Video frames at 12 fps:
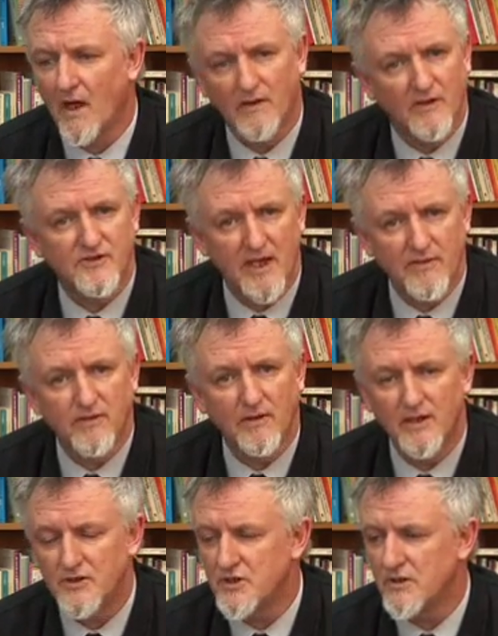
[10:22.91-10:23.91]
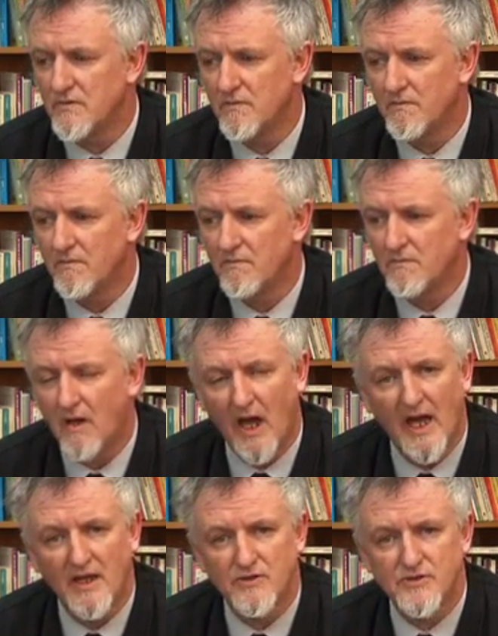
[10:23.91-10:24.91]
and the 10th Legion
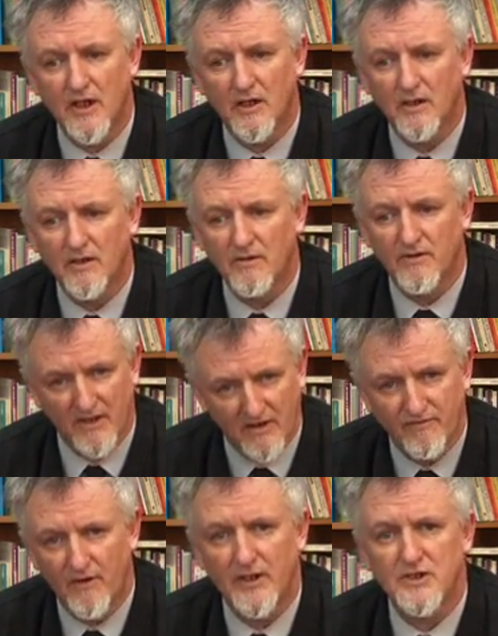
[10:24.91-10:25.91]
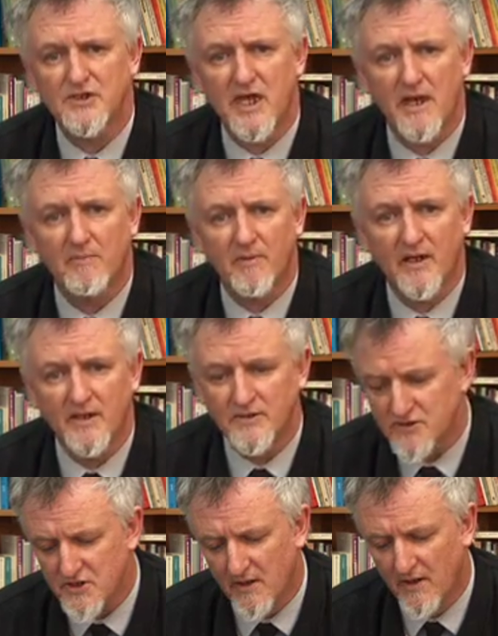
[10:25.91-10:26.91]
and their various
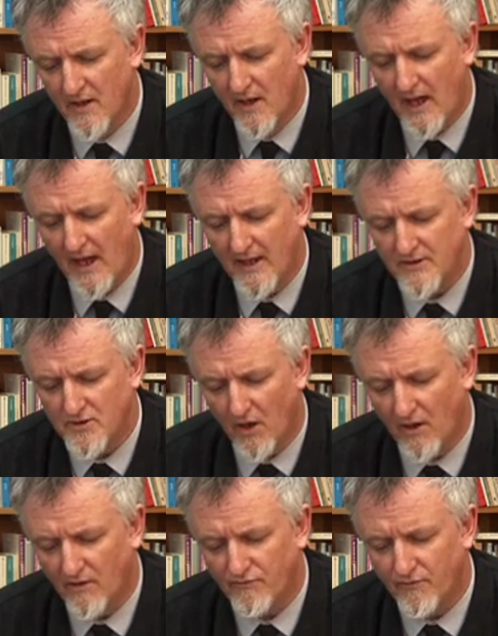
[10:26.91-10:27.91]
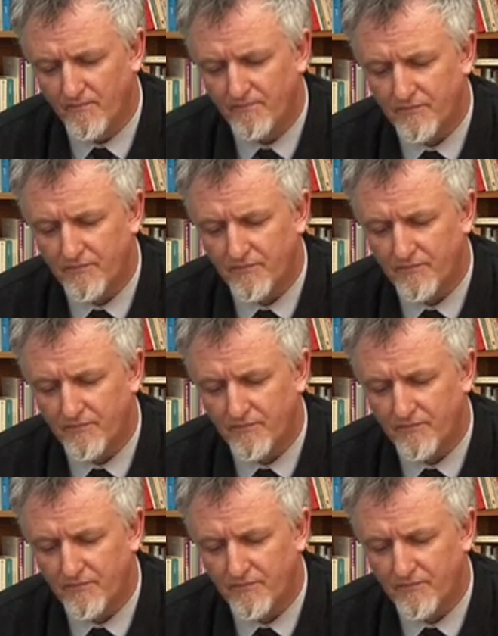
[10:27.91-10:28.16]
campaigns, and of